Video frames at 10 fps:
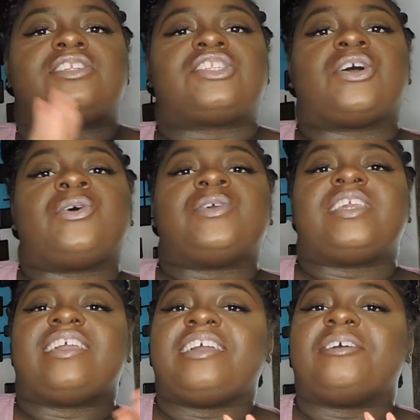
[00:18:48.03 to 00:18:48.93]
So
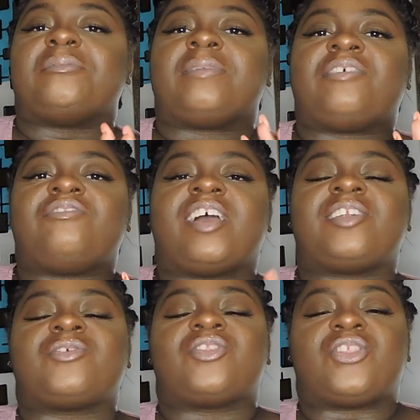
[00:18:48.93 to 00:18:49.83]
yeah, my
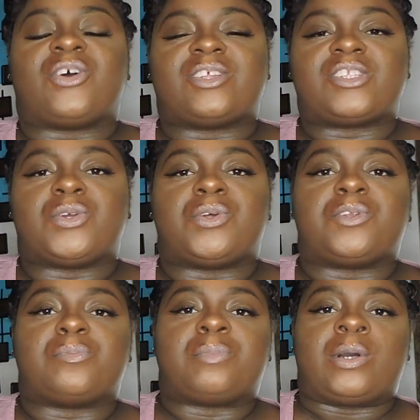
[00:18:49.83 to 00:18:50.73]
final thoughts
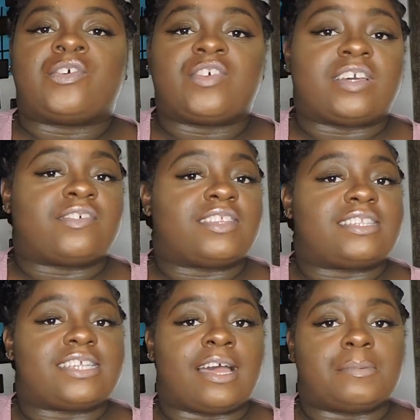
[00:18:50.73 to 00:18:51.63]
on both of the
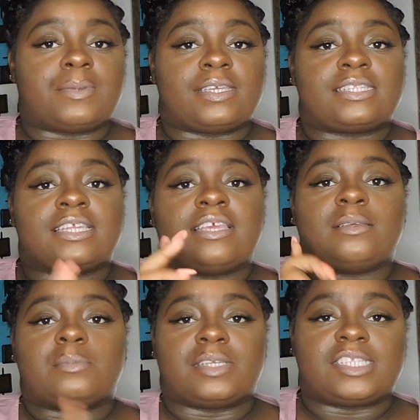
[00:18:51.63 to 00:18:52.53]
topics,
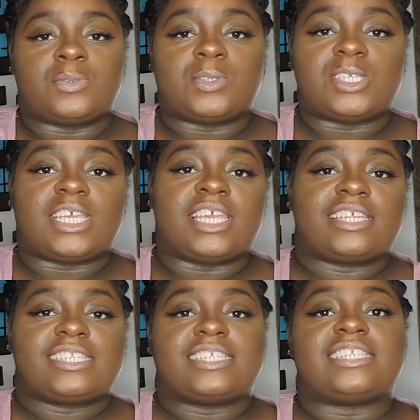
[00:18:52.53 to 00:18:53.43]
messing with your
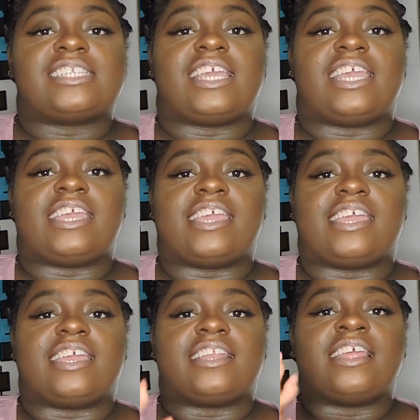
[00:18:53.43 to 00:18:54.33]
exes
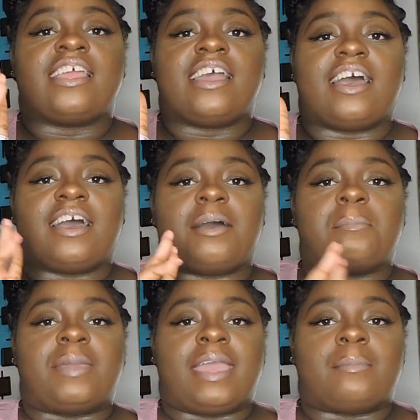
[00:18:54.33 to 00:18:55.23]
and
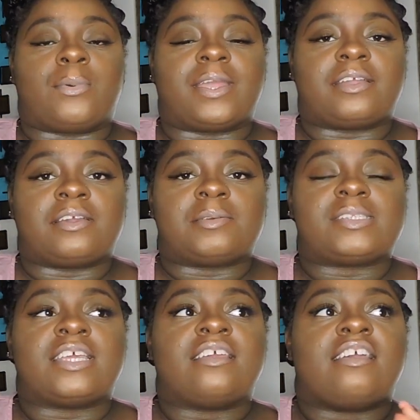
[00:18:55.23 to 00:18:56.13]
bad breakups.
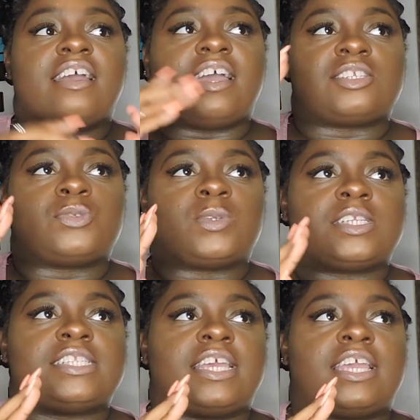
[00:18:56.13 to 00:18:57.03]
I just want to
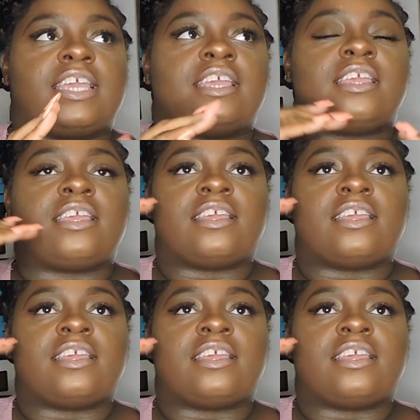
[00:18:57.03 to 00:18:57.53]
say